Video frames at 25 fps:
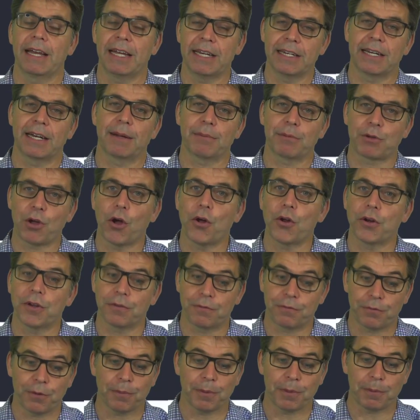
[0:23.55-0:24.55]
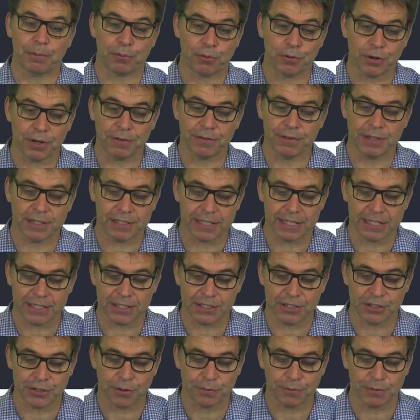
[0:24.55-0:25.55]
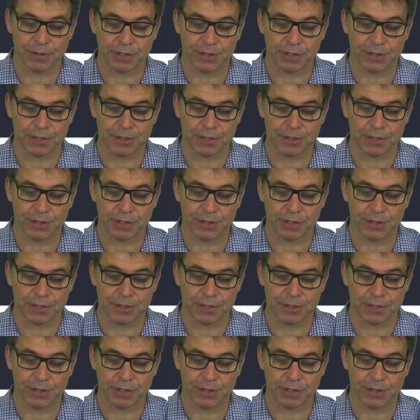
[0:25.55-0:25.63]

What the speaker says: ended up coding from the previous lesson. So if we